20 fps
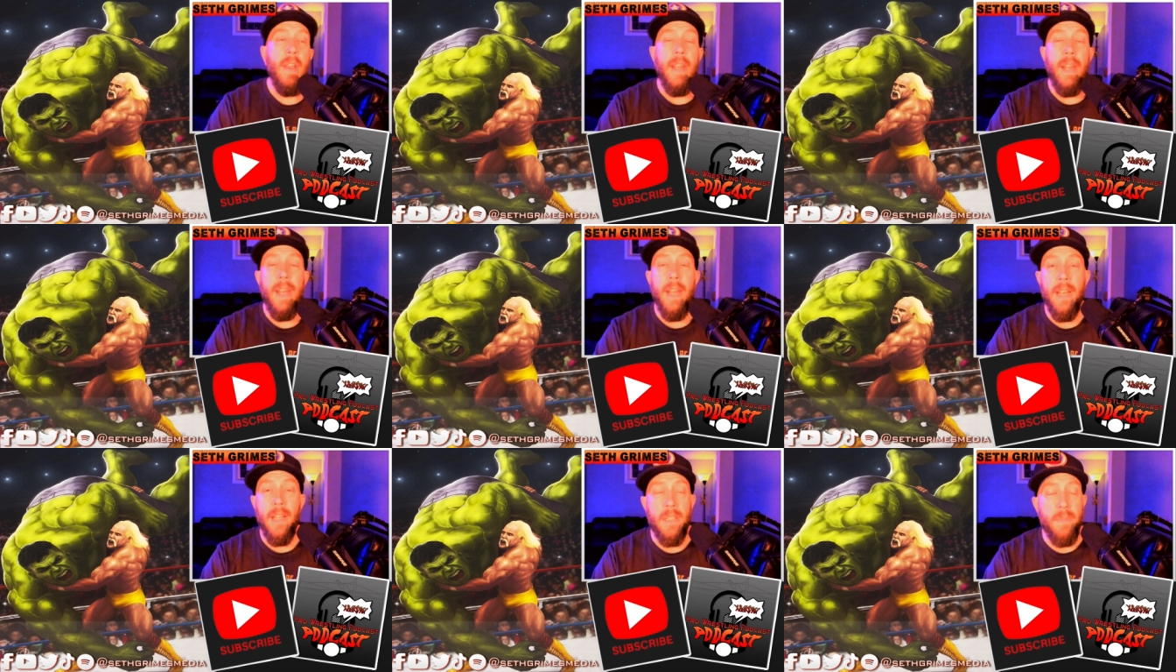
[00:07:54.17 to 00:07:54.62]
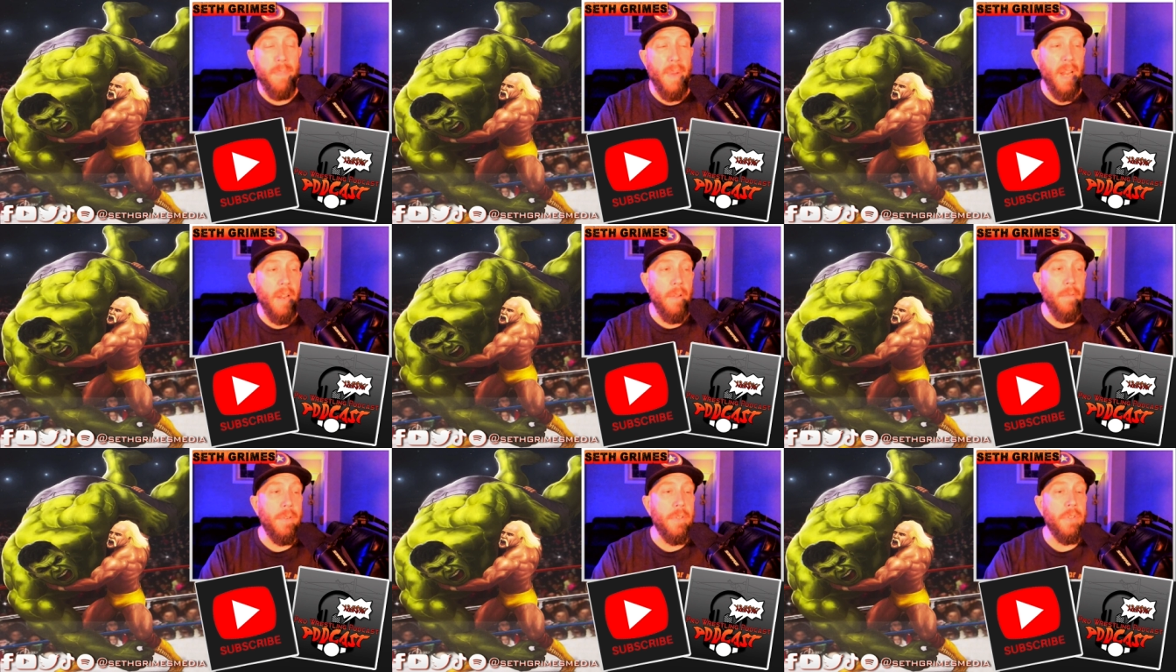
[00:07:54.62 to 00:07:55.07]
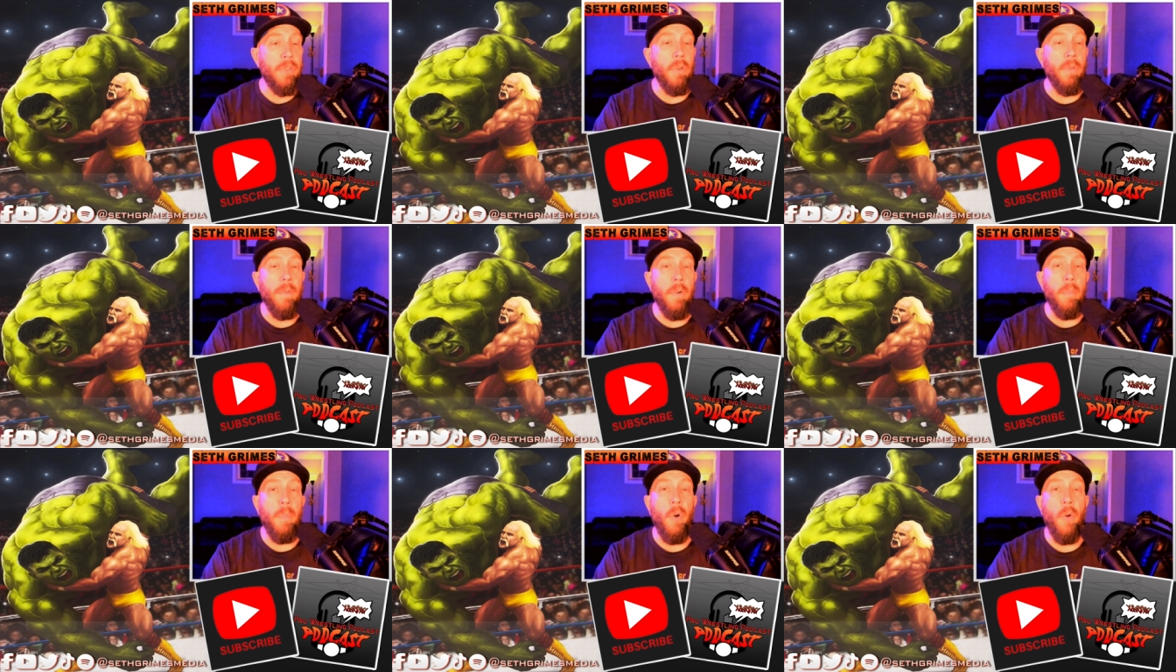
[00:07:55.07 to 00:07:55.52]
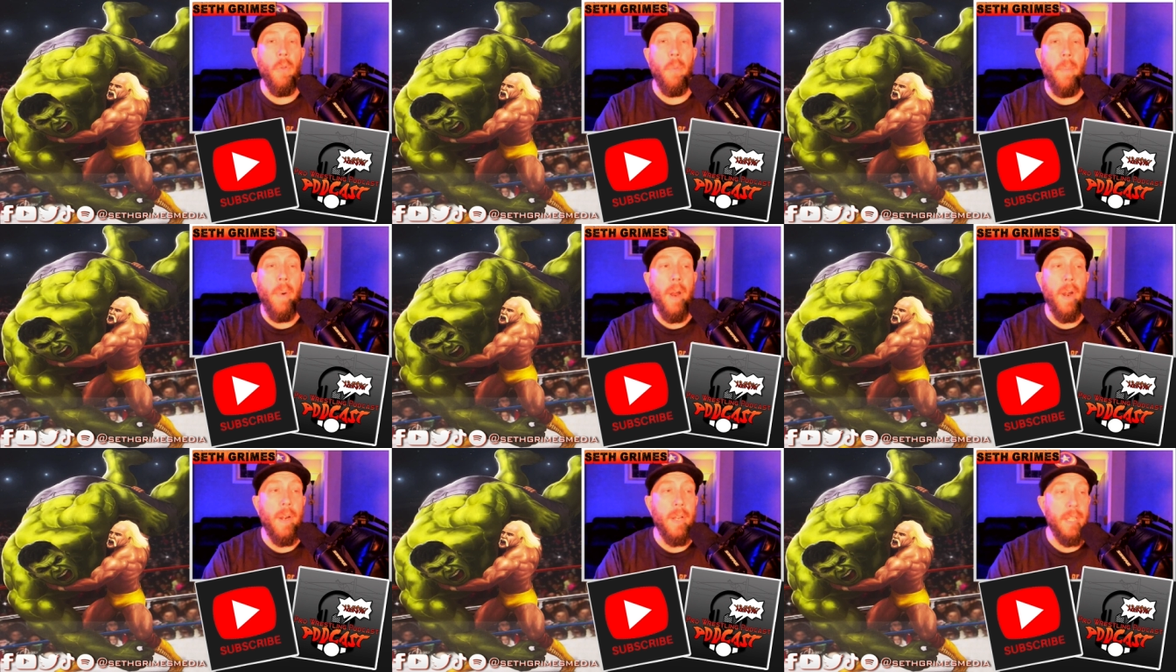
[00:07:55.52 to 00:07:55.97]
And it's beneficial for both
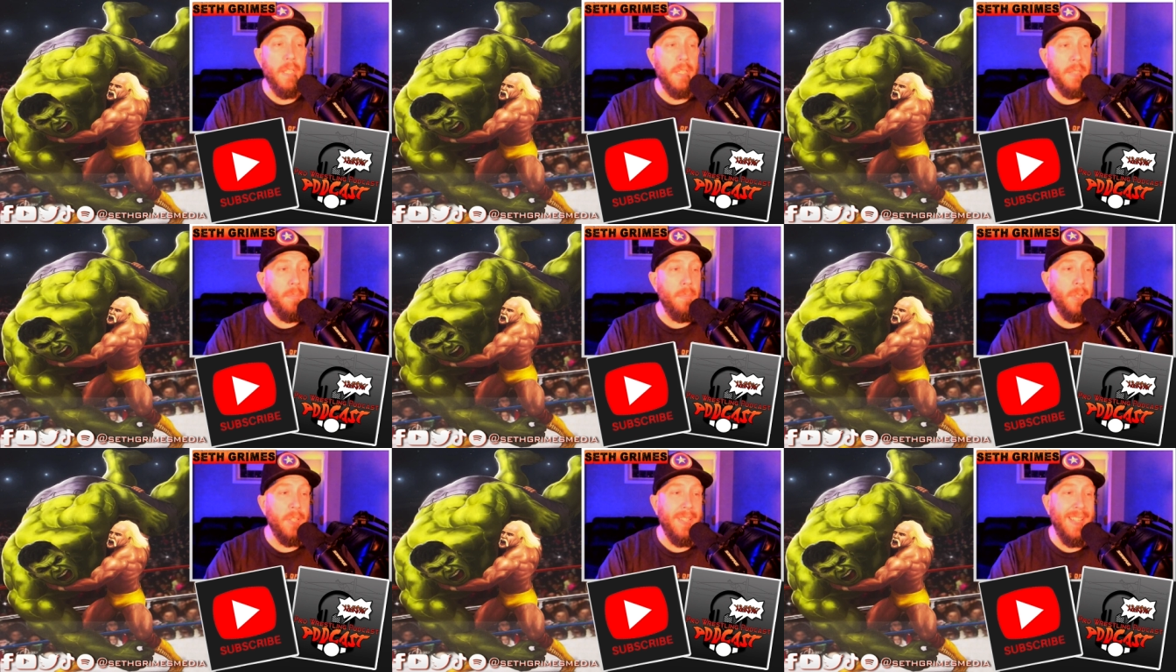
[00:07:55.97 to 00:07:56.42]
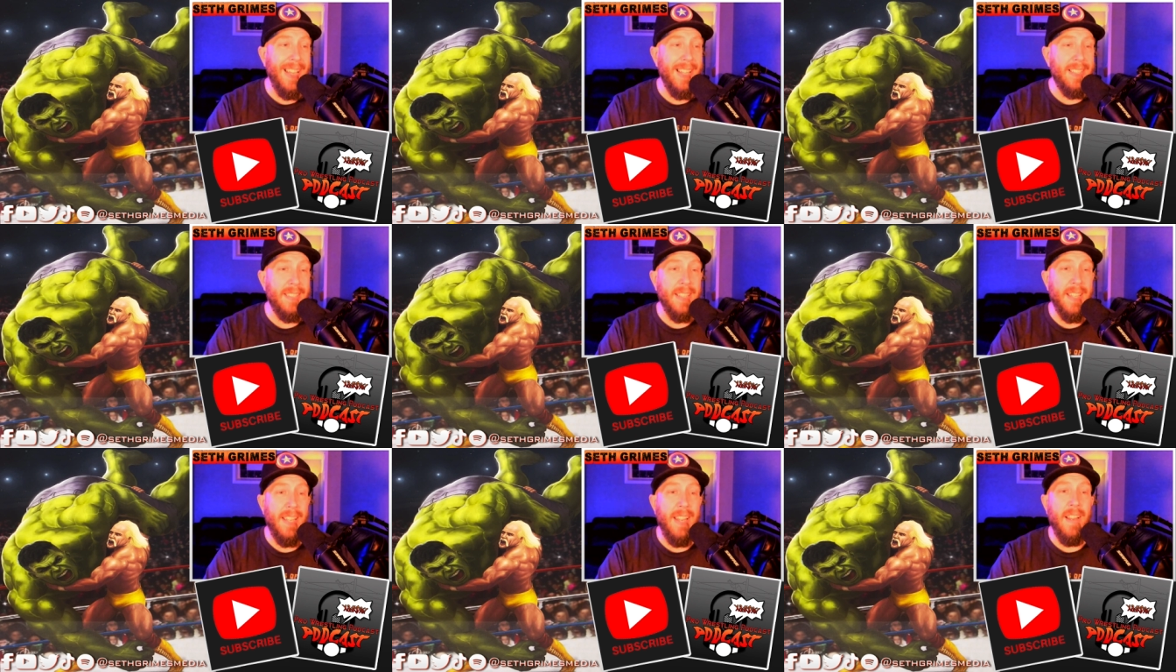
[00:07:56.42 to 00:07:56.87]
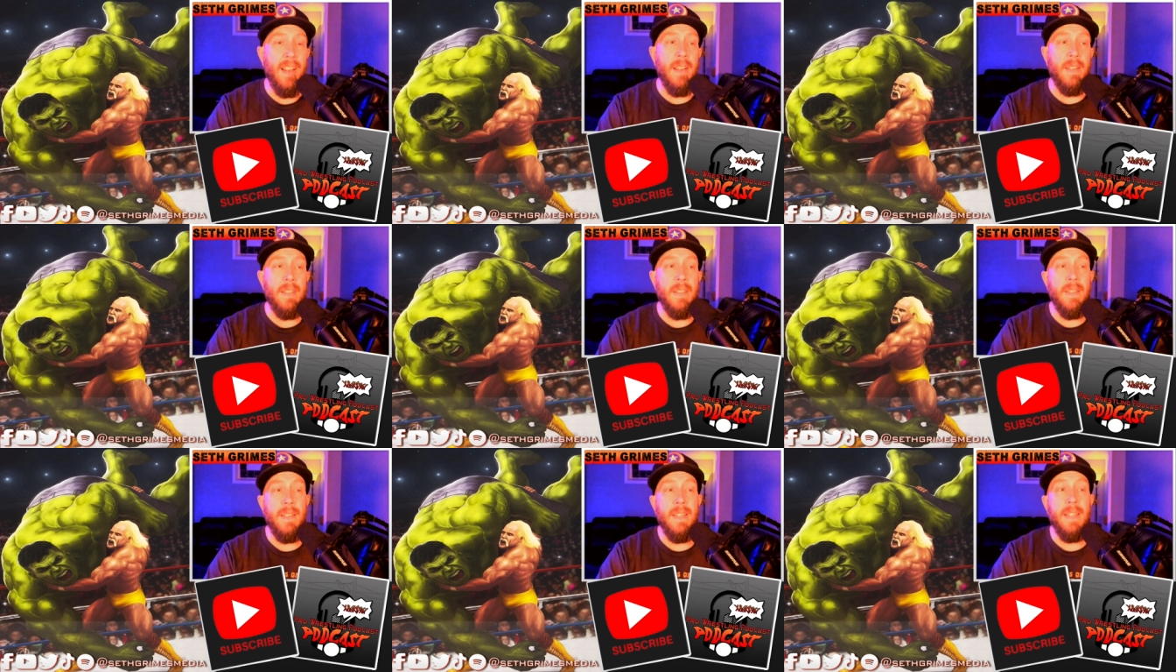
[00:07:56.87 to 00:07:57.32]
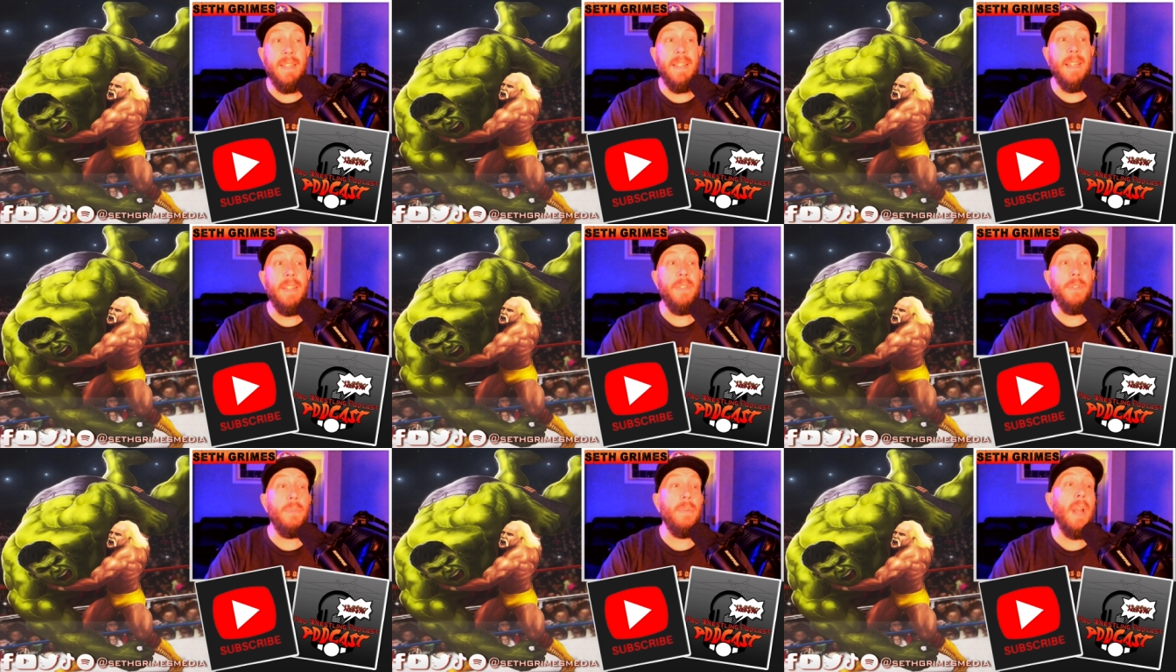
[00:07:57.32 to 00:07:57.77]
parties, but that's a character that
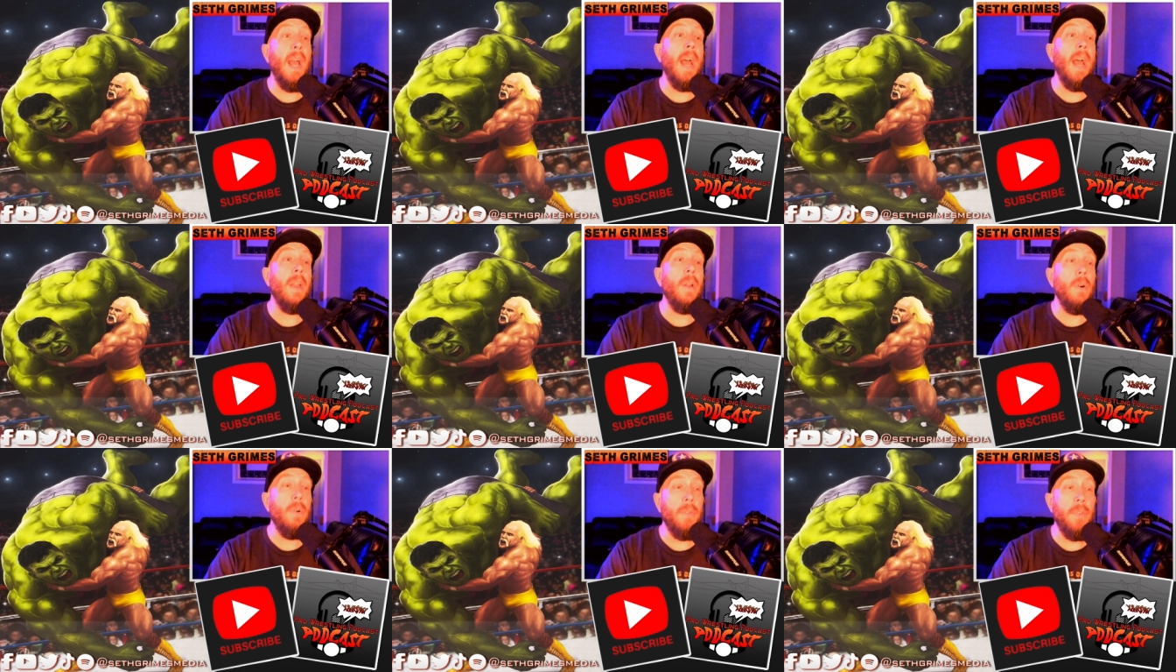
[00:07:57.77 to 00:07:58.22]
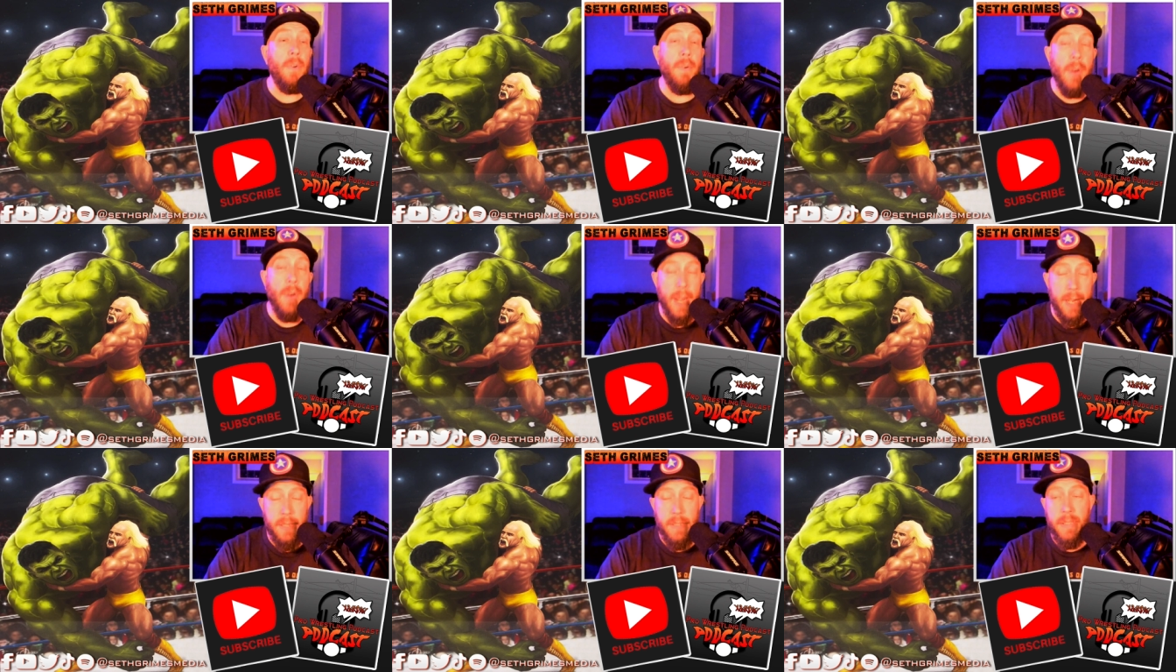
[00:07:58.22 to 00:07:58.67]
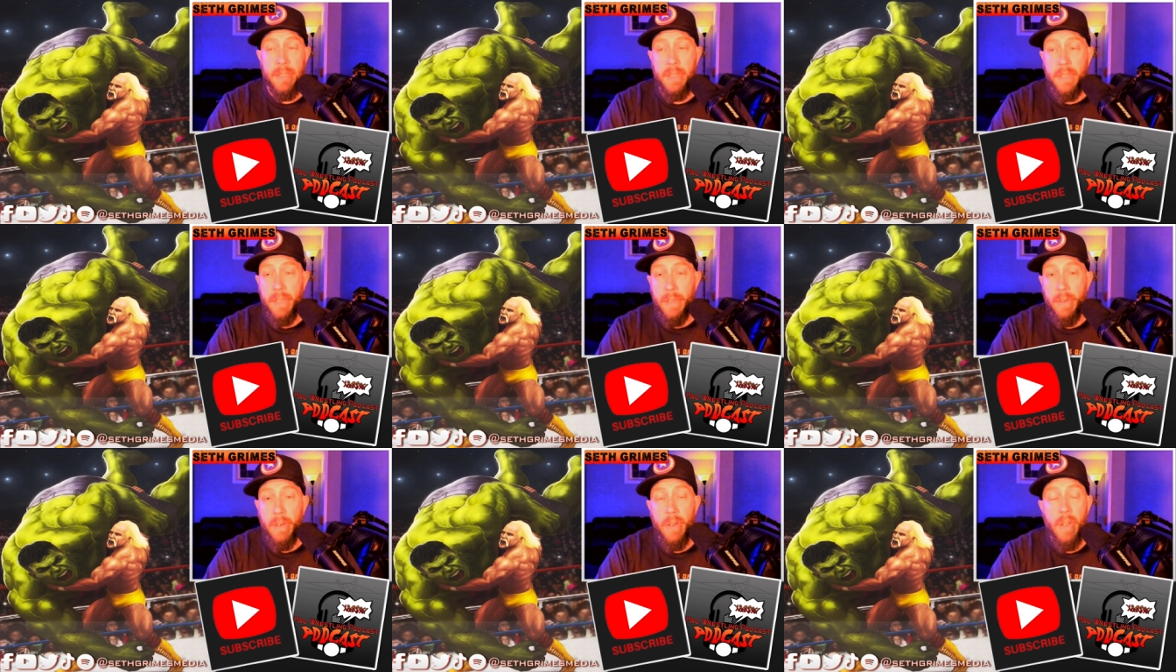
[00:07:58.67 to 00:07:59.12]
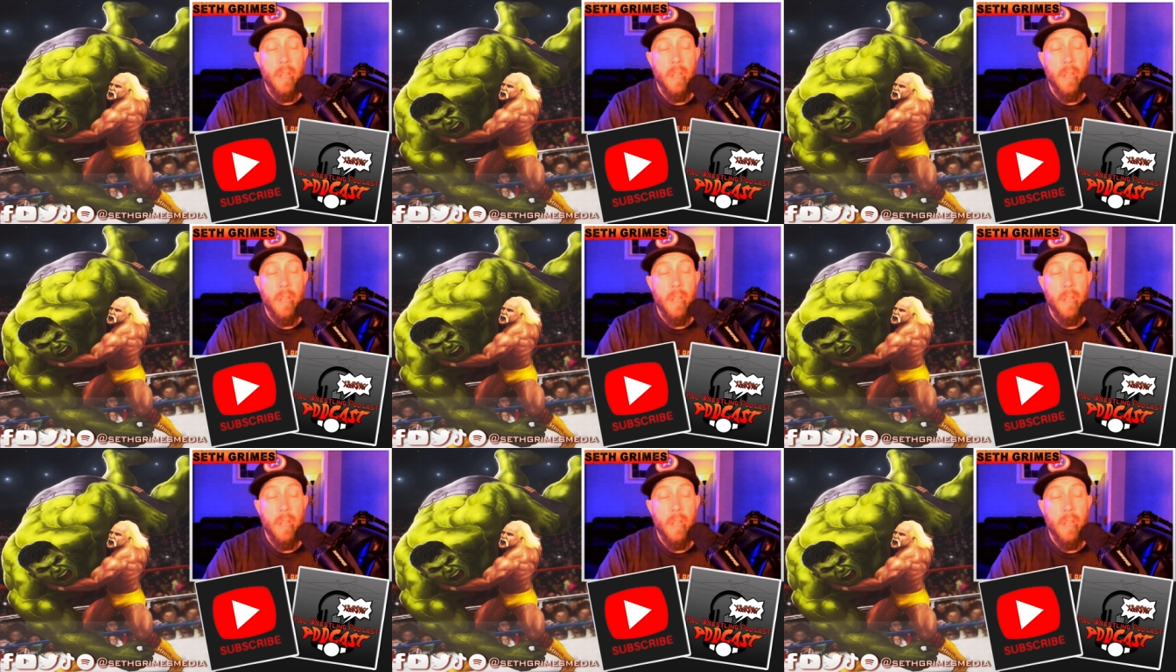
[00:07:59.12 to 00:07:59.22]
they do not own the rights to.